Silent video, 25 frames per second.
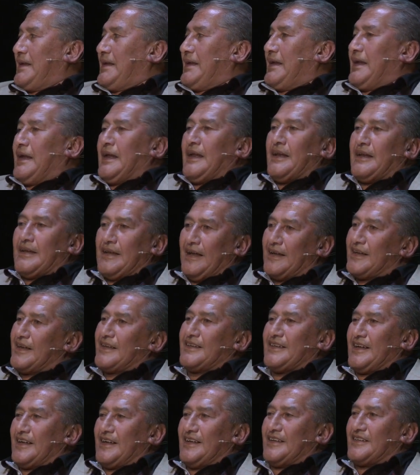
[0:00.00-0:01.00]
The other
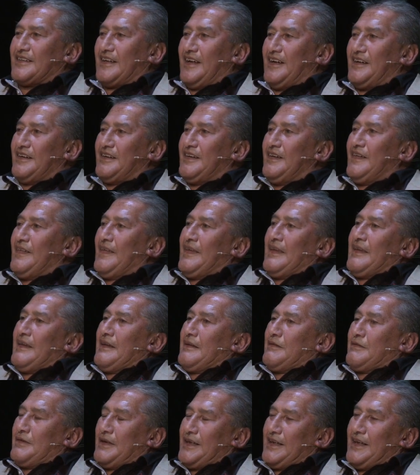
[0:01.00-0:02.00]
thing is, though,
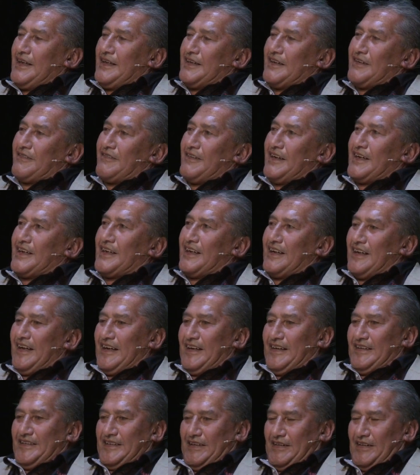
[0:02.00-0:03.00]
we need the
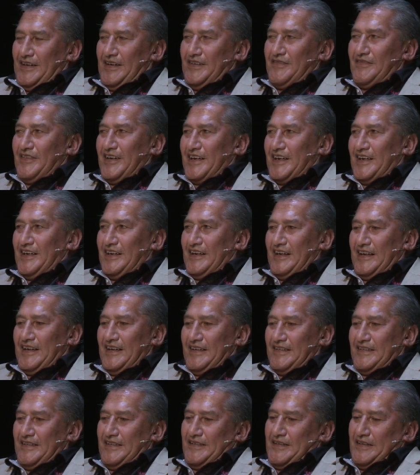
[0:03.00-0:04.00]
regulators, our own
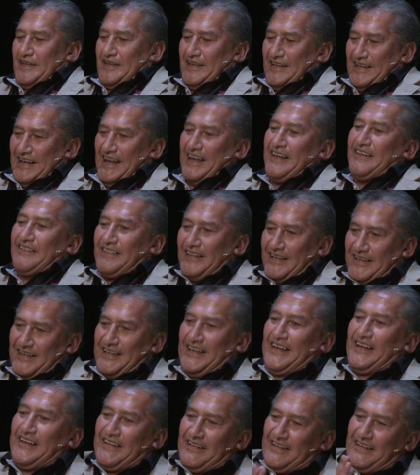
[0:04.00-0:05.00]
regulators, to nail it
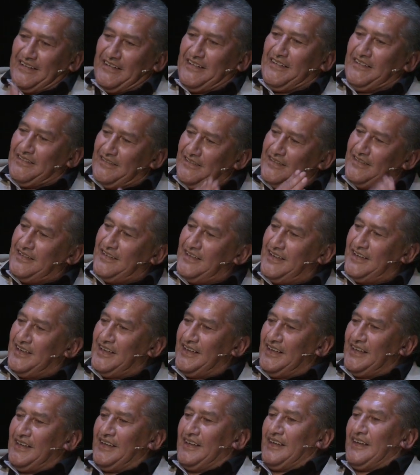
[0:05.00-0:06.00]
down.
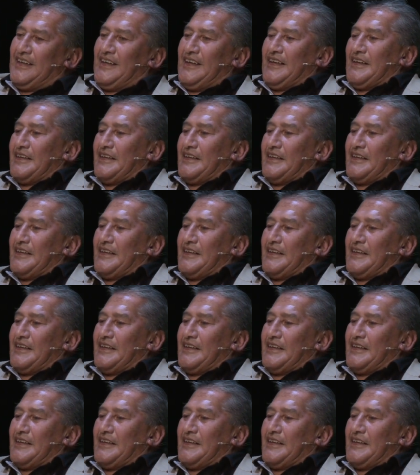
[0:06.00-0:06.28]
So